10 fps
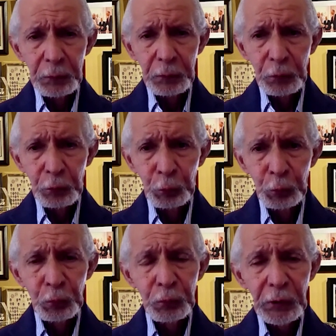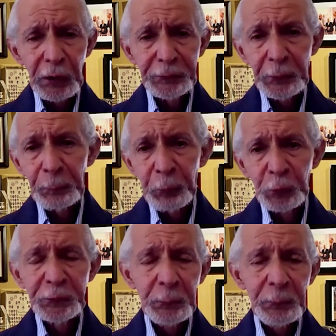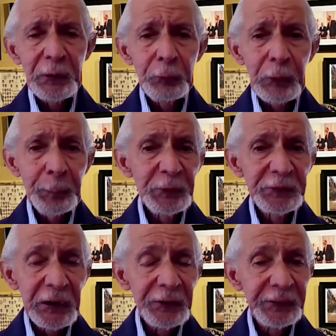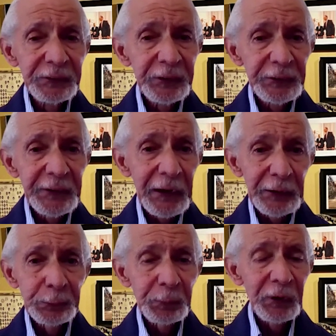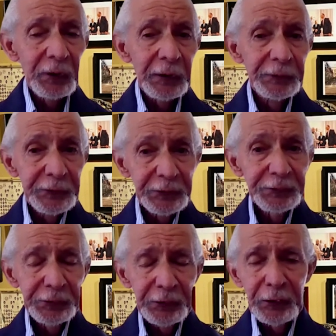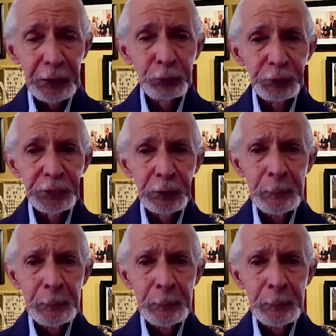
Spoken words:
who are supposed to be representing the diaspora on this council,